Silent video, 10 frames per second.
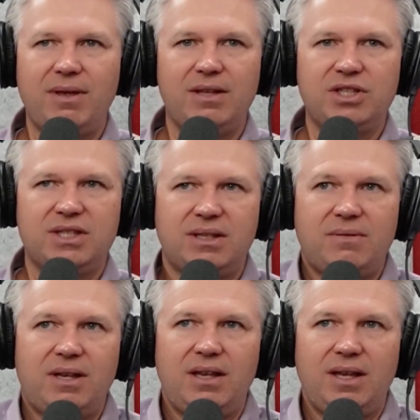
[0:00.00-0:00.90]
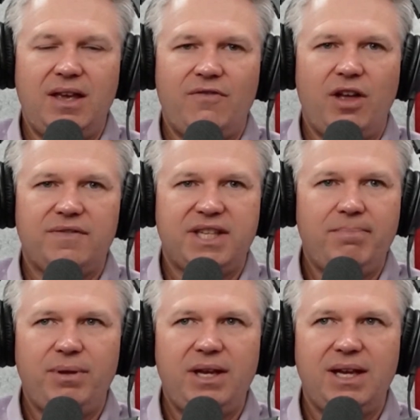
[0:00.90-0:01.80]
just involve
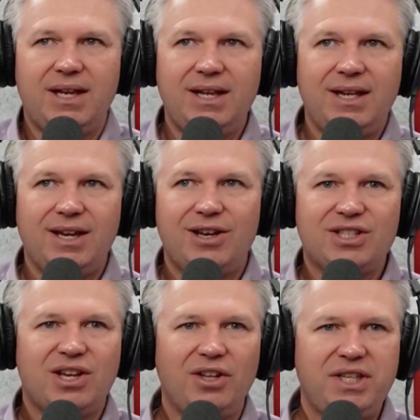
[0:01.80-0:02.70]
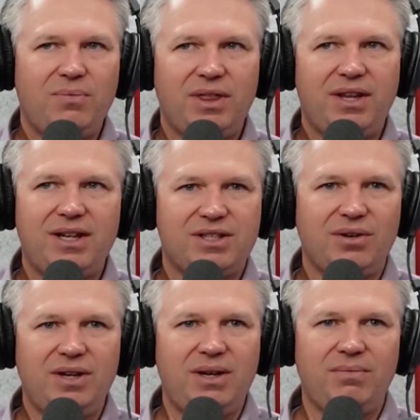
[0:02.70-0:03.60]
simply consulting with an
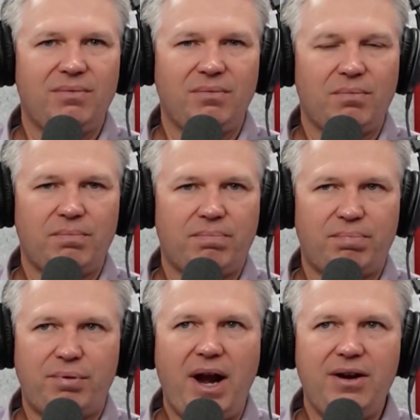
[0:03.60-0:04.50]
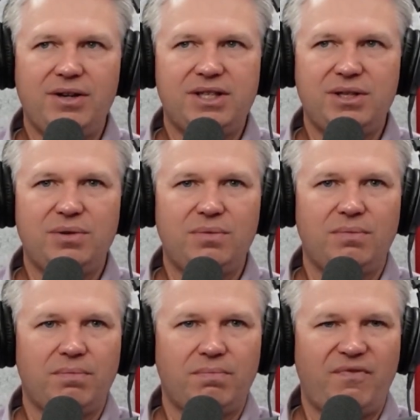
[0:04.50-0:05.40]
attorney prior to
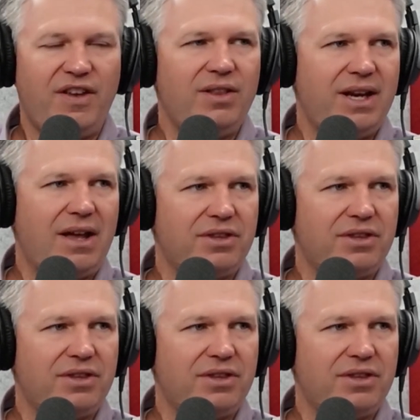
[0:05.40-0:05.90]
filling out the